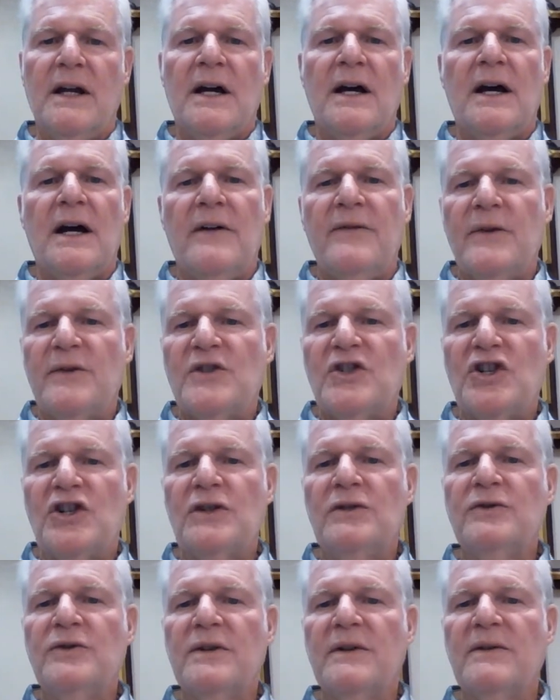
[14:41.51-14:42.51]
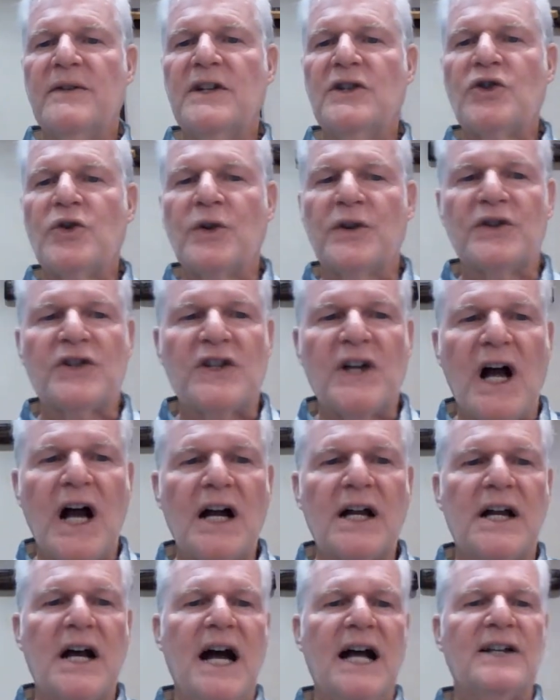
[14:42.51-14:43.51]
Uh, the children of Israel saw
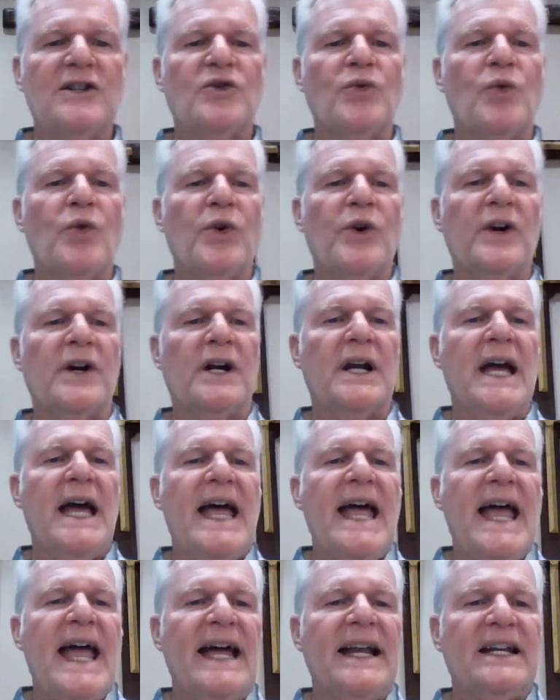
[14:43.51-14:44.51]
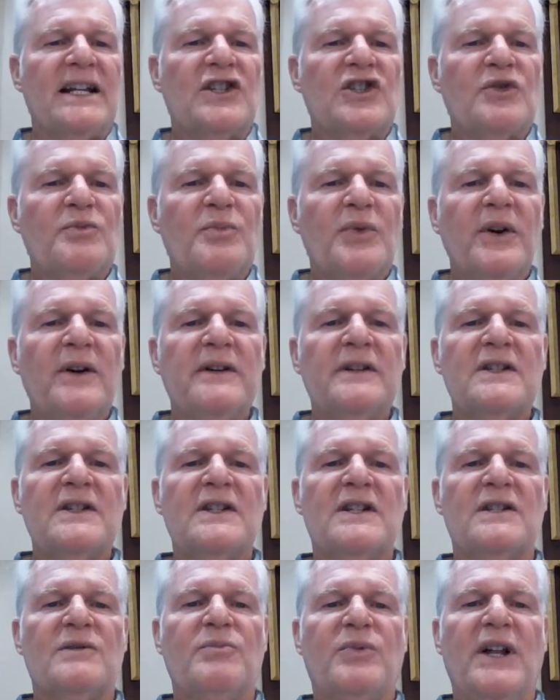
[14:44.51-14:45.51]
God's work and experienced
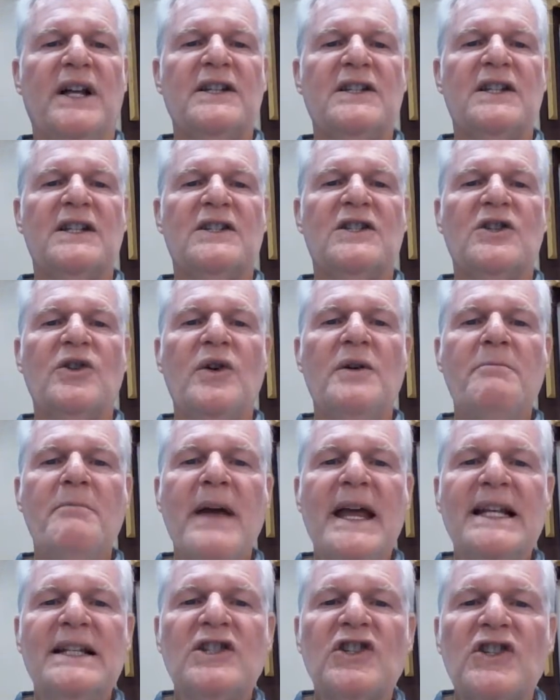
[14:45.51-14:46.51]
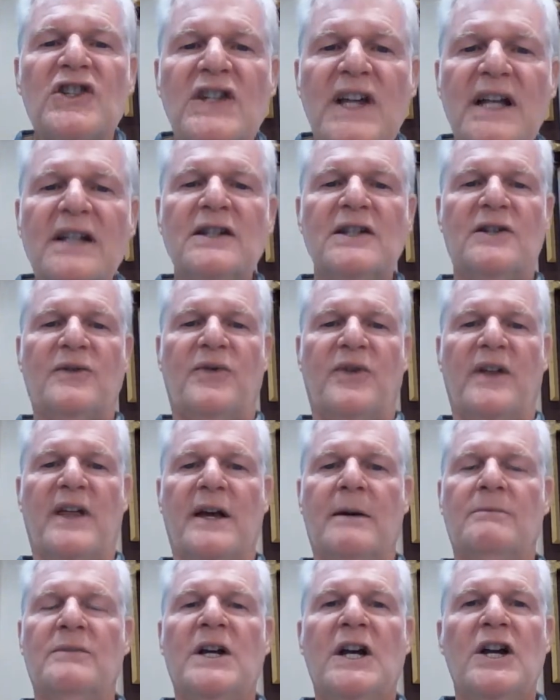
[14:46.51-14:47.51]
his blessing, so it made sense for
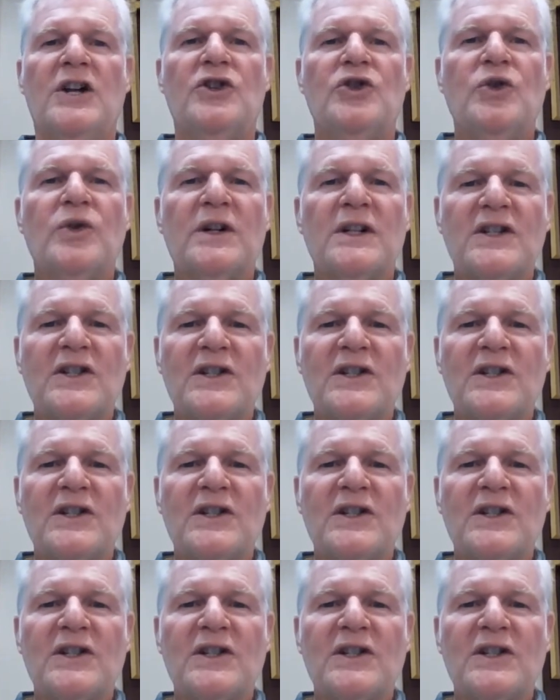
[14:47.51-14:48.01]
them to